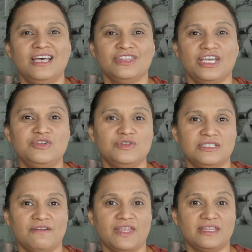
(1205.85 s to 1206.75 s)
the new
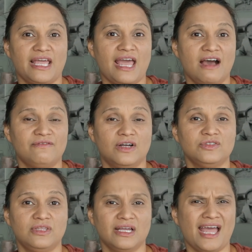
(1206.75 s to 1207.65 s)
stuff that they have onto the